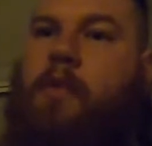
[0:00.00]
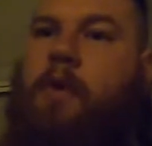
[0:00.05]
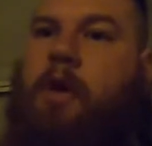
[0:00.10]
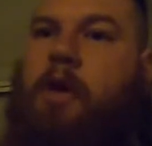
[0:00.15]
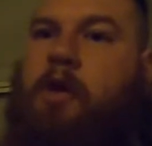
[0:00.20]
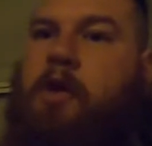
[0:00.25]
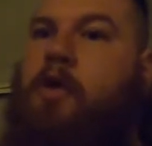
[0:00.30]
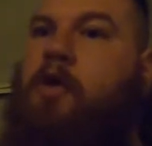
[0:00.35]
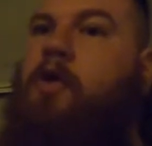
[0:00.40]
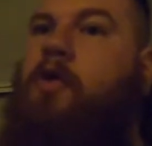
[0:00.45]

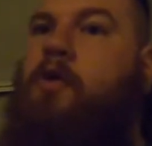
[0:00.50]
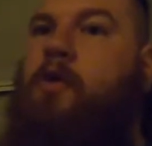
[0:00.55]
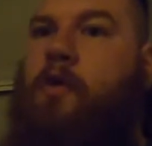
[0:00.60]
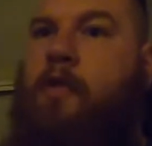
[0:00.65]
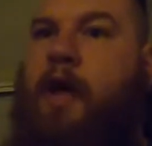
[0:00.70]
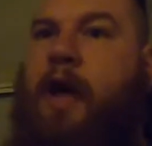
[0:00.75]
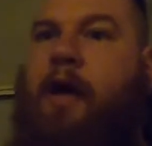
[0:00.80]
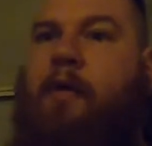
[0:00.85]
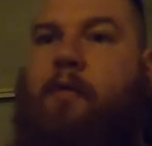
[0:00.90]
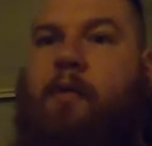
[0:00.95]
And you could do
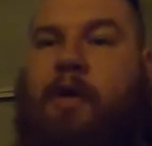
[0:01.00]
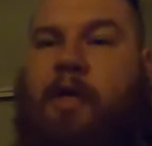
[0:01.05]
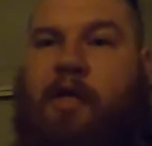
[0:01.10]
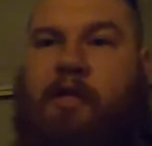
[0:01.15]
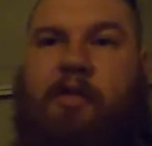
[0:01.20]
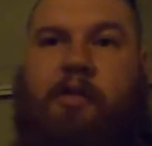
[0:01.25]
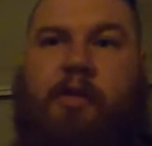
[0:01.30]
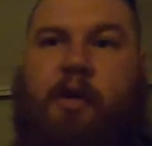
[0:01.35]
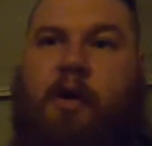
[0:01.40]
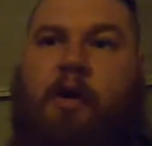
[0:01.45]
that
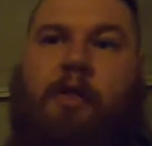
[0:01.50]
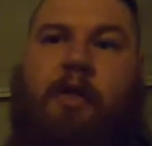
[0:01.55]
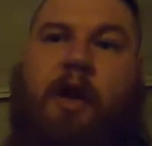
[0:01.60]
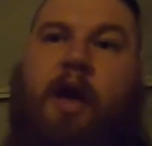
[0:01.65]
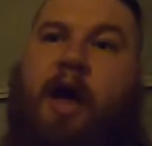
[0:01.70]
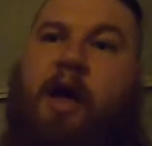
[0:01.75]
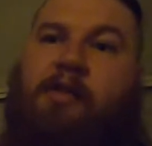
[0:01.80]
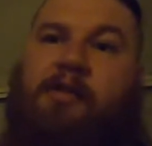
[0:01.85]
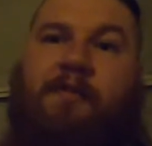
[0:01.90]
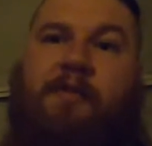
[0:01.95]
with all the
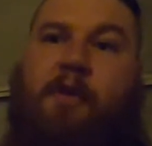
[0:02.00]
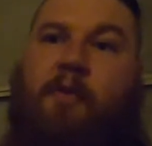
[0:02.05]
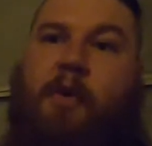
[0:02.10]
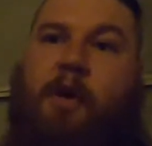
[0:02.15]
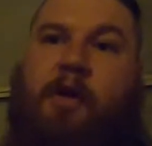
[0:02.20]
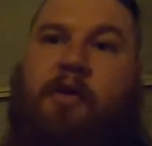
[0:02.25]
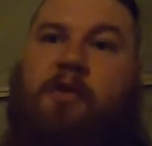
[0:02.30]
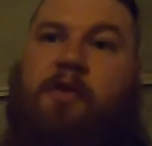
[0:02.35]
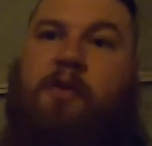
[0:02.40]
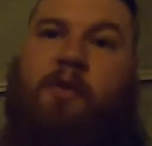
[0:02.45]
gods if you
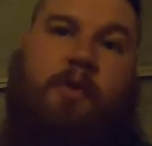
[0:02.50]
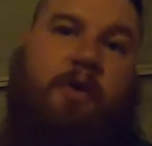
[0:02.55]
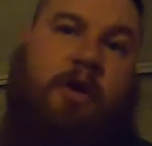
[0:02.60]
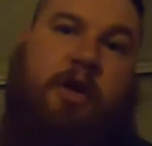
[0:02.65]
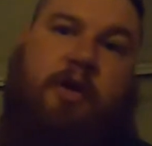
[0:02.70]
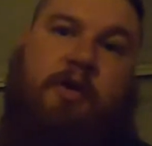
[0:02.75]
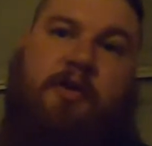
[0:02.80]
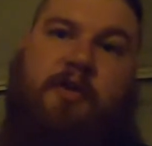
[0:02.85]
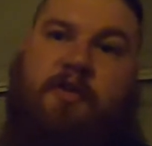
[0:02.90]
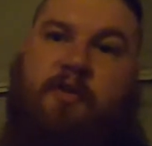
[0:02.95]
wanted to, or
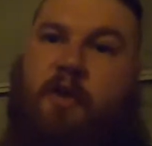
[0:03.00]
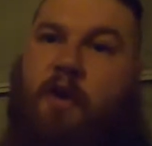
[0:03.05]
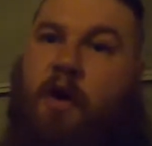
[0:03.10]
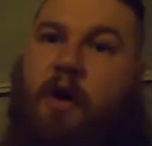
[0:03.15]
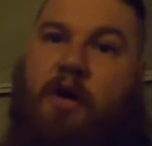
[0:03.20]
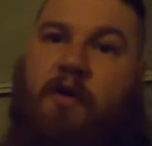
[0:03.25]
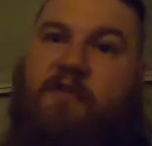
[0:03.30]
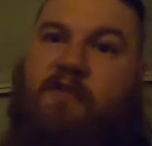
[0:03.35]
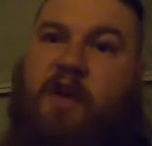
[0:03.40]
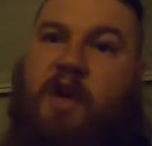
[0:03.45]
you could just
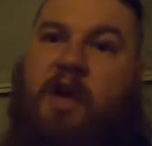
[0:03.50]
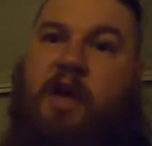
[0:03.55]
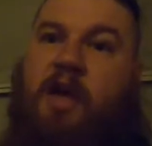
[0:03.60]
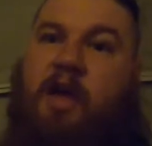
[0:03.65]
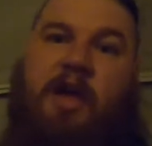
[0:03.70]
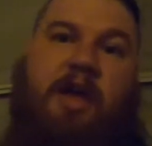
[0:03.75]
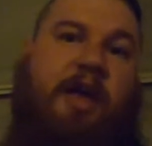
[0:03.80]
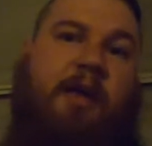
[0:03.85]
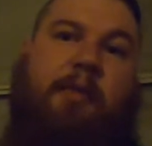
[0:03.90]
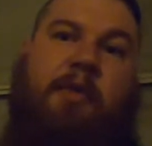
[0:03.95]
carve
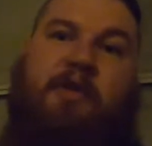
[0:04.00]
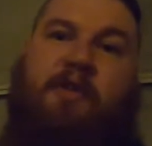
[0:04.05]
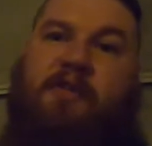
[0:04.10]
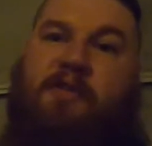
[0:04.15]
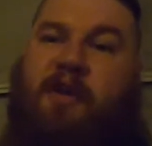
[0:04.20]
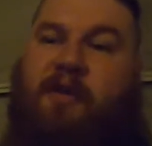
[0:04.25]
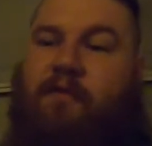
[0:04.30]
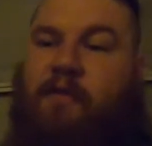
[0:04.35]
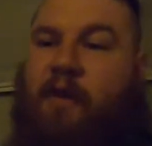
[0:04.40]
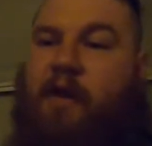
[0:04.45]

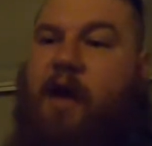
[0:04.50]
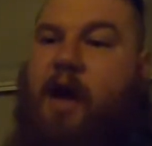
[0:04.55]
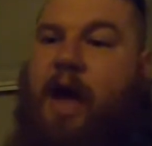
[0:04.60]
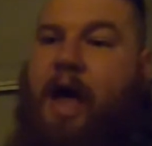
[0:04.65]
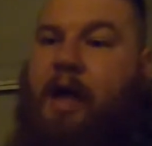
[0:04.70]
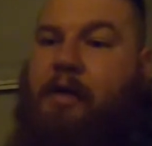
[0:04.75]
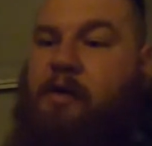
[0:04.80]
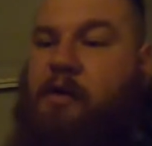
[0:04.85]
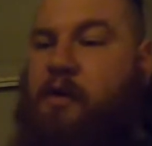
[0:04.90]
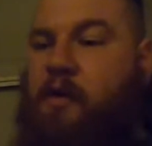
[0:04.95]
images of the
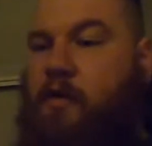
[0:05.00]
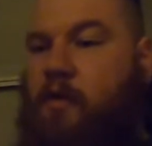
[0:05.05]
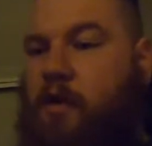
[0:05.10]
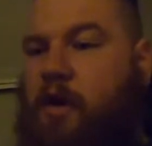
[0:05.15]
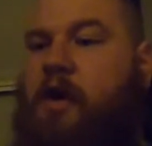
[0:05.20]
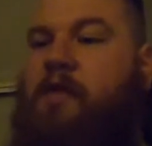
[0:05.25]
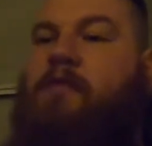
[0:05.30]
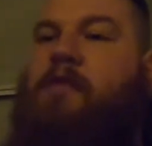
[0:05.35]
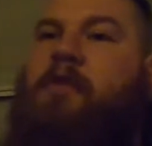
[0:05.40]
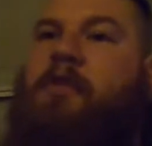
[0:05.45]
god. You know,
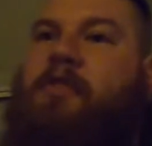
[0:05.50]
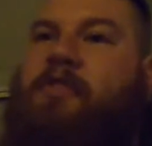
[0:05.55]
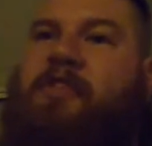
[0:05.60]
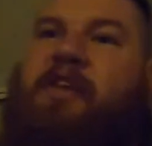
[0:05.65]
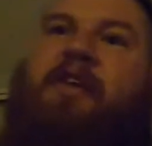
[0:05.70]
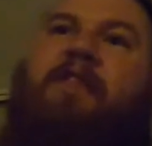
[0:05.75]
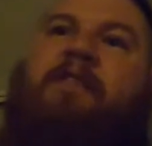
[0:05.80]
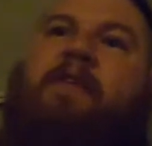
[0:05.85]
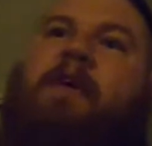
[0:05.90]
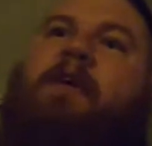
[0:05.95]
carve a little
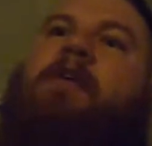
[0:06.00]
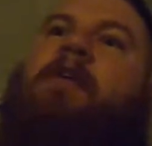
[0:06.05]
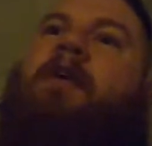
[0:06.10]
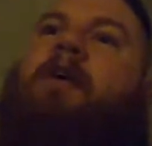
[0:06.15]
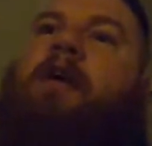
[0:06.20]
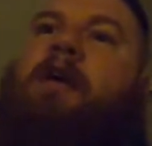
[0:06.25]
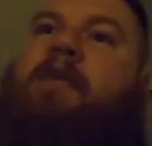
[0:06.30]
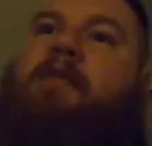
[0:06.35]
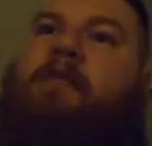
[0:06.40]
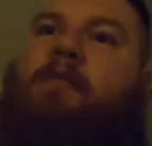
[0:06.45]
stick figure
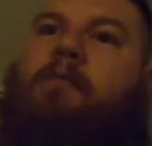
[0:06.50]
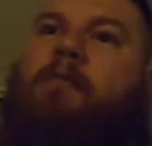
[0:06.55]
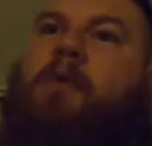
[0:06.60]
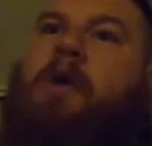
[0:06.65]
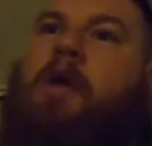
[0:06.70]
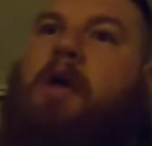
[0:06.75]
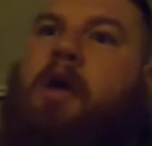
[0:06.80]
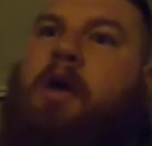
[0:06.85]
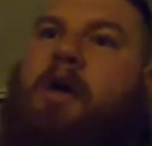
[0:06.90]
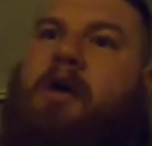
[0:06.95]
and give him
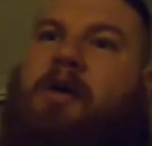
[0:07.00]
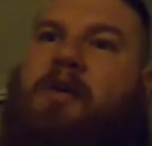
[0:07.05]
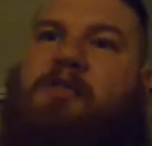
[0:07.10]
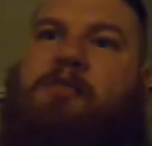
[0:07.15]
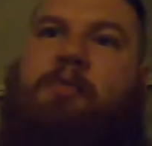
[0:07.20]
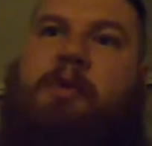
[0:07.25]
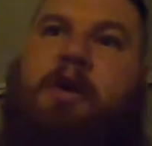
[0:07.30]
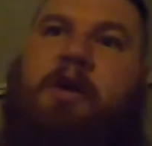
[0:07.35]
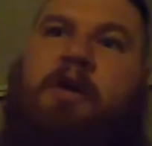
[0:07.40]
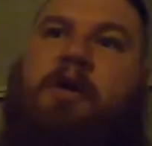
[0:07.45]
a
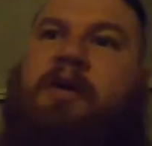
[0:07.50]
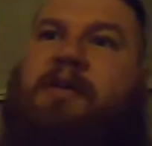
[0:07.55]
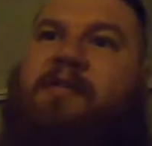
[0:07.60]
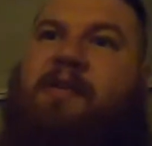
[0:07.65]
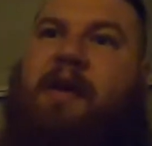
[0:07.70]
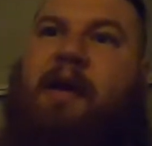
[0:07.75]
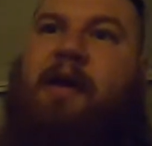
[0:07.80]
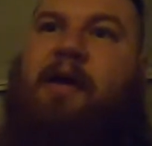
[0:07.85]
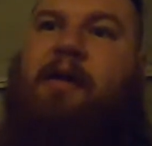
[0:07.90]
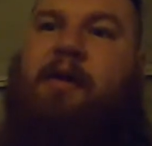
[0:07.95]
spear in his
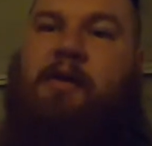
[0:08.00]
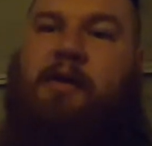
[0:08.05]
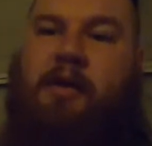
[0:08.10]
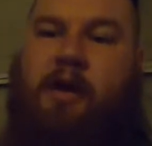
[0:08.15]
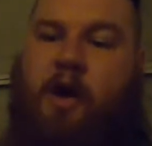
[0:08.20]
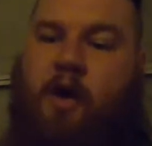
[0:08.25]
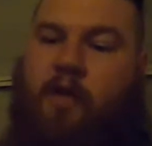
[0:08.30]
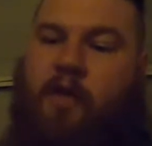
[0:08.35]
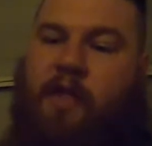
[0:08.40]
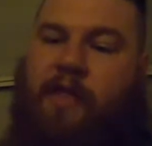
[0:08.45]
hand and
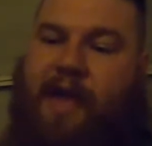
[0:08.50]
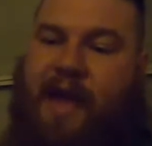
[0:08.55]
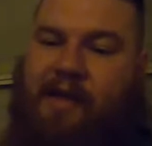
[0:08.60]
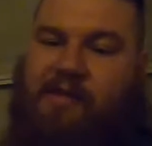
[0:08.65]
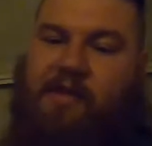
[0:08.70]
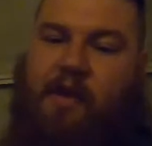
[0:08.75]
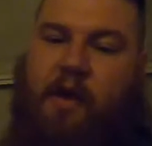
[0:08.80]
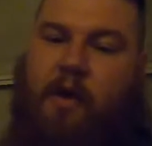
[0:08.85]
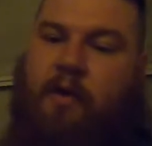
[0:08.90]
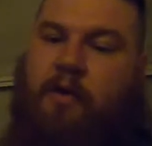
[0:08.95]
know that
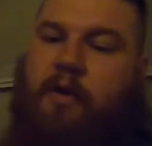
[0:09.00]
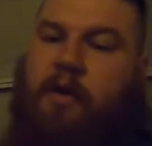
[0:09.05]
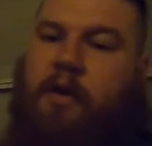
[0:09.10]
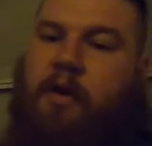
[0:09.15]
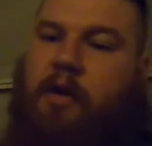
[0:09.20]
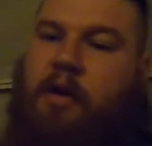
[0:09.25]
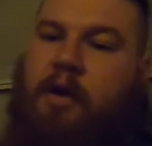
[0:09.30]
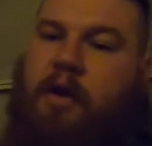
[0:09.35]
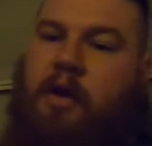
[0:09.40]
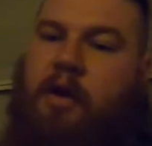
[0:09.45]
that's Odin.